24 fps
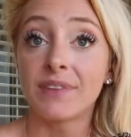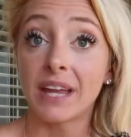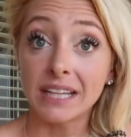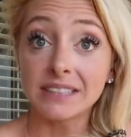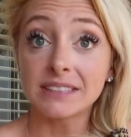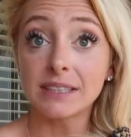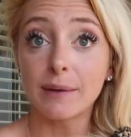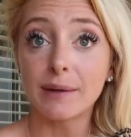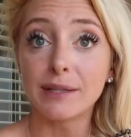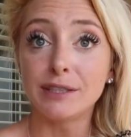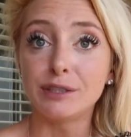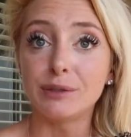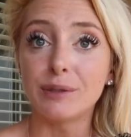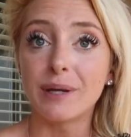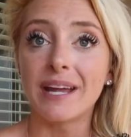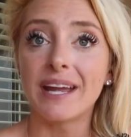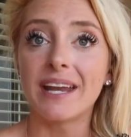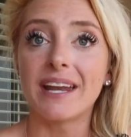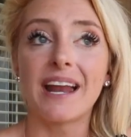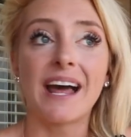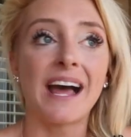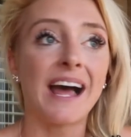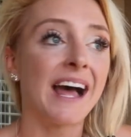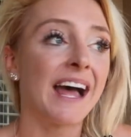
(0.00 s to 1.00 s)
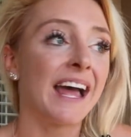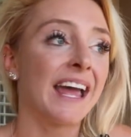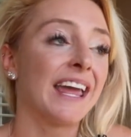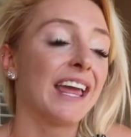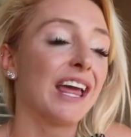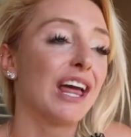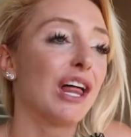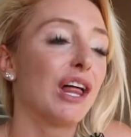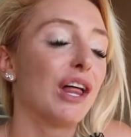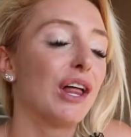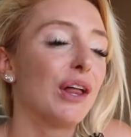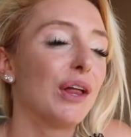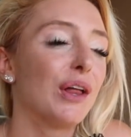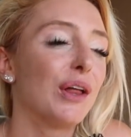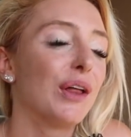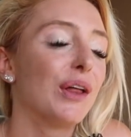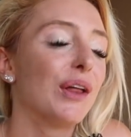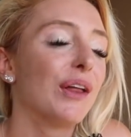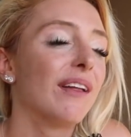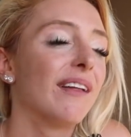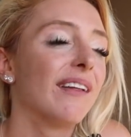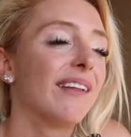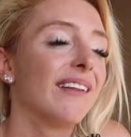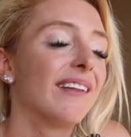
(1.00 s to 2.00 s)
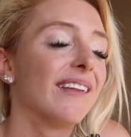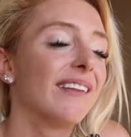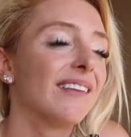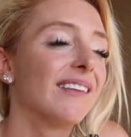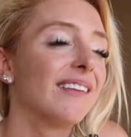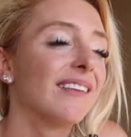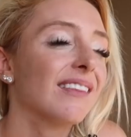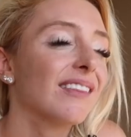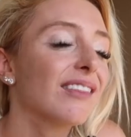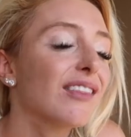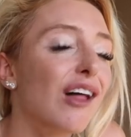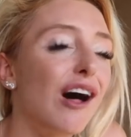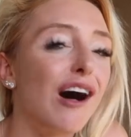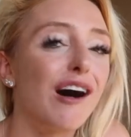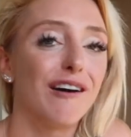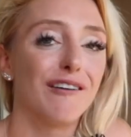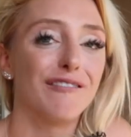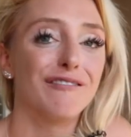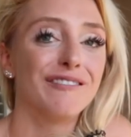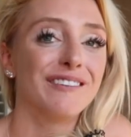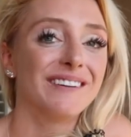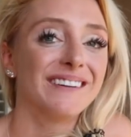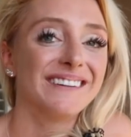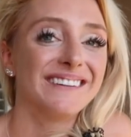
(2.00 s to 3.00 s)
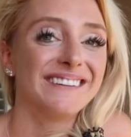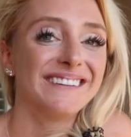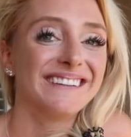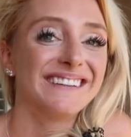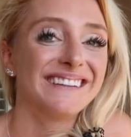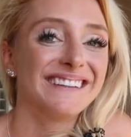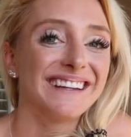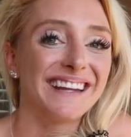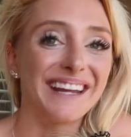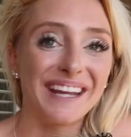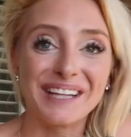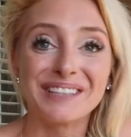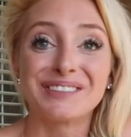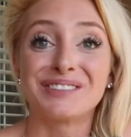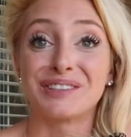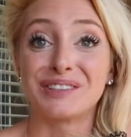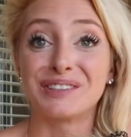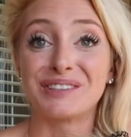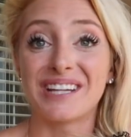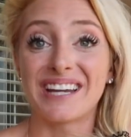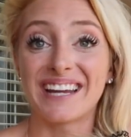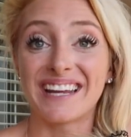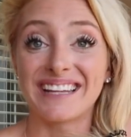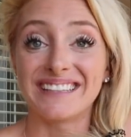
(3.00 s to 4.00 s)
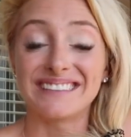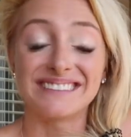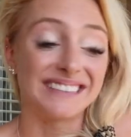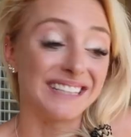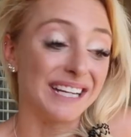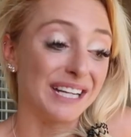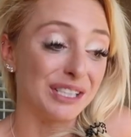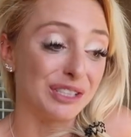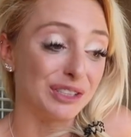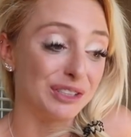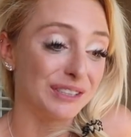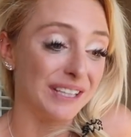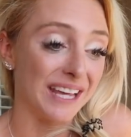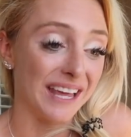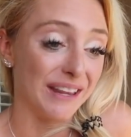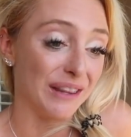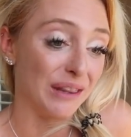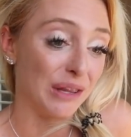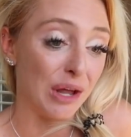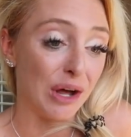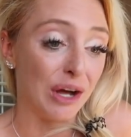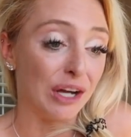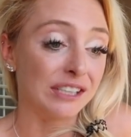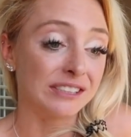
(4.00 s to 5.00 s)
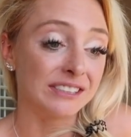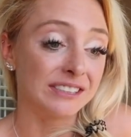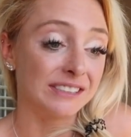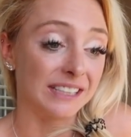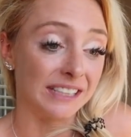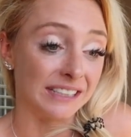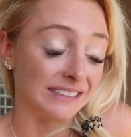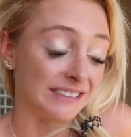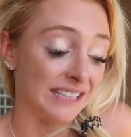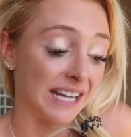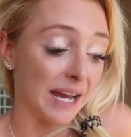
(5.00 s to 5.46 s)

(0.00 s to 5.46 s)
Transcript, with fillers: that's how I do it. I love answering check-ins and I just get lost in